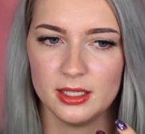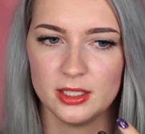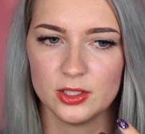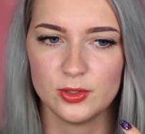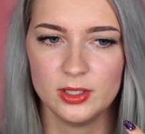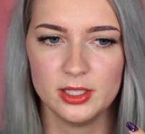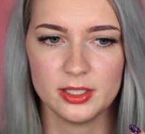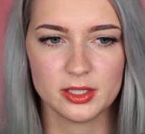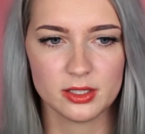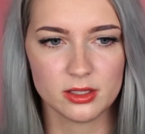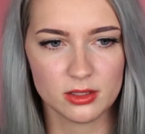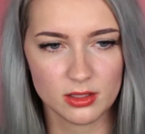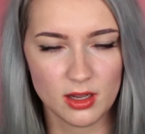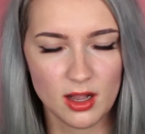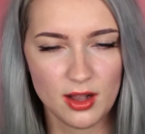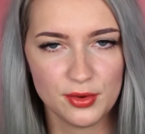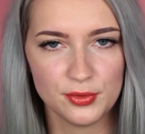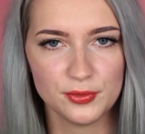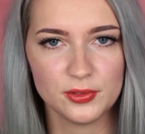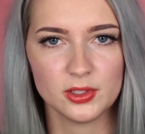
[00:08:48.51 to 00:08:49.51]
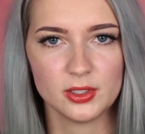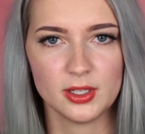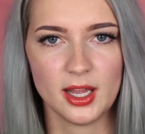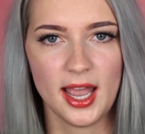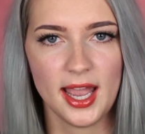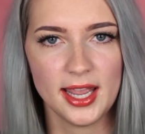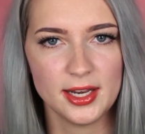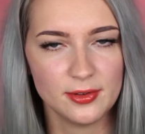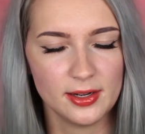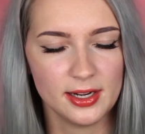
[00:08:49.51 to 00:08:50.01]
It's really soft and
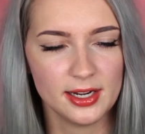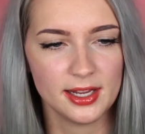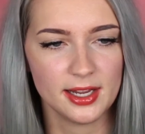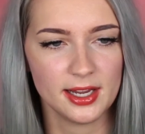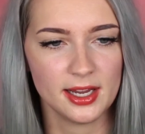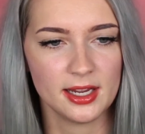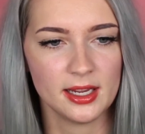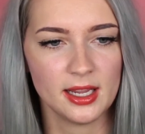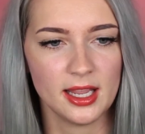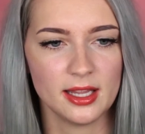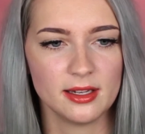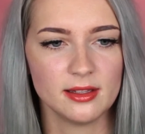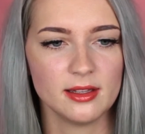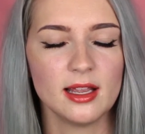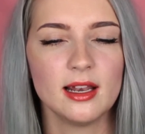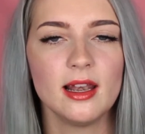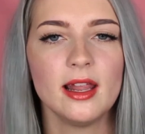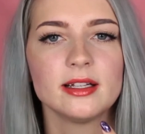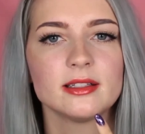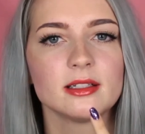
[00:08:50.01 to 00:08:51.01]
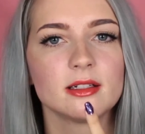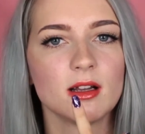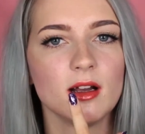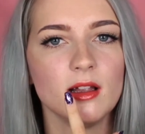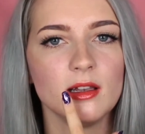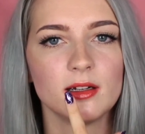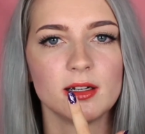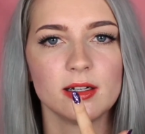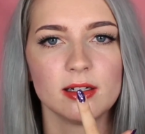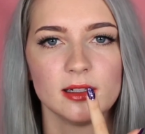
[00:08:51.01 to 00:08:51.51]
hydrating, and I like the
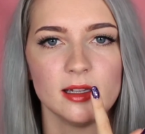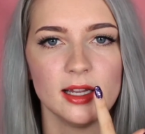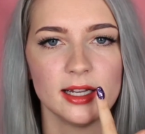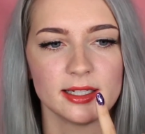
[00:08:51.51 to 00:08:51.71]
color.